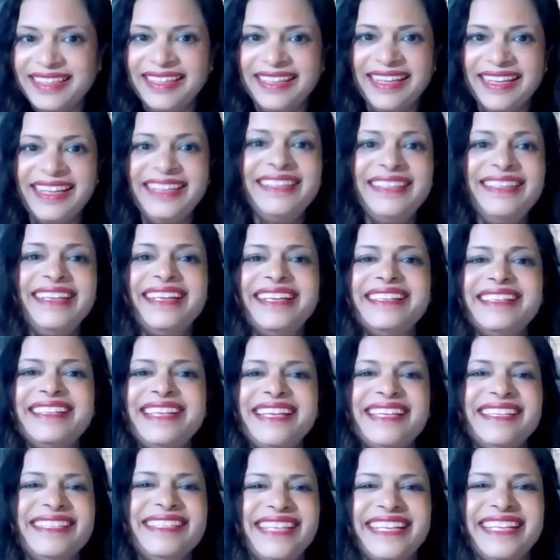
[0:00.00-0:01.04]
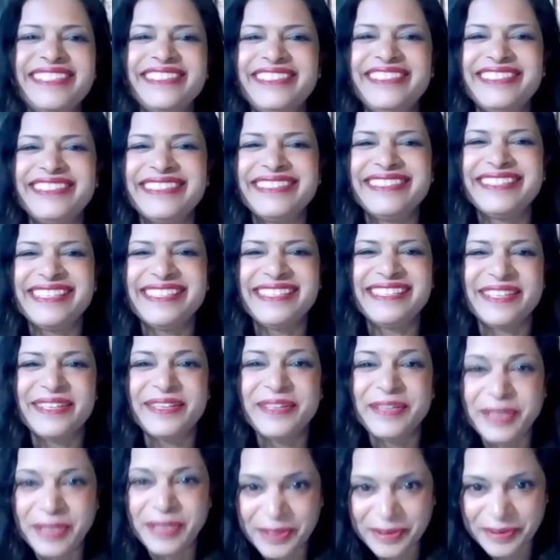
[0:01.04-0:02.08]
India's ascension is a
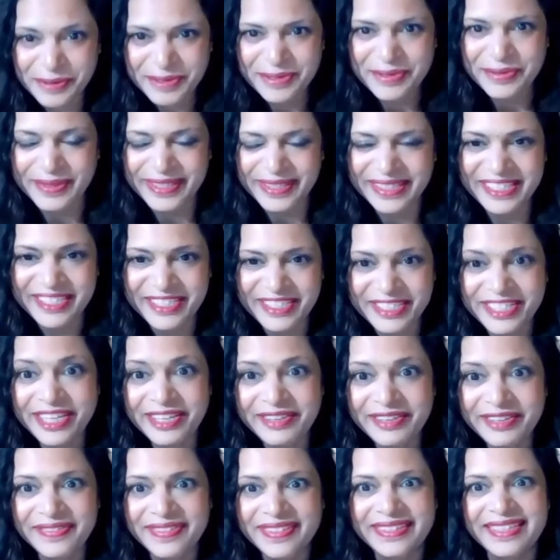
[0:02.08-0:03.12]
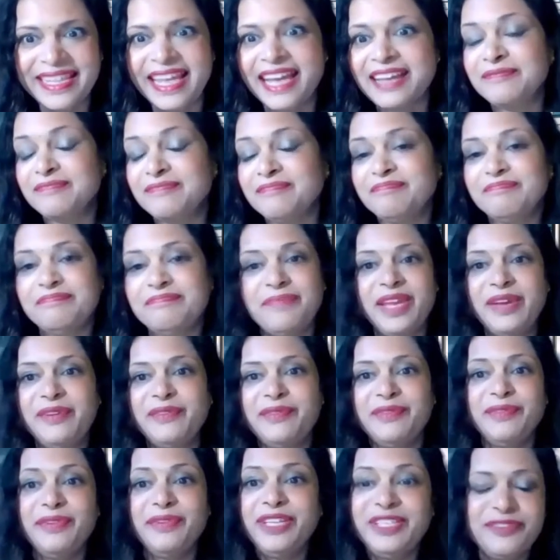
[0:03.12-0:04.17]
noteworthy shift that may
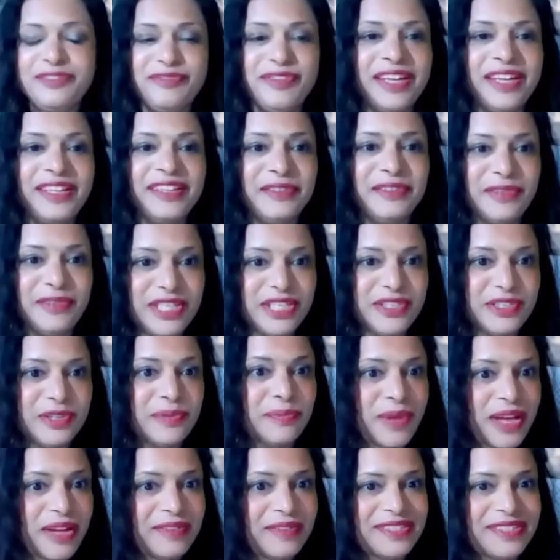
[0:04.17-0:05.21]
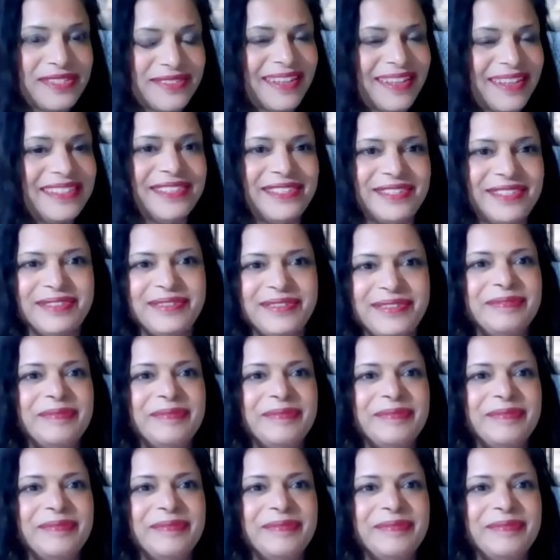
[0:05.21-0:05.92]
redefine the regional power structure.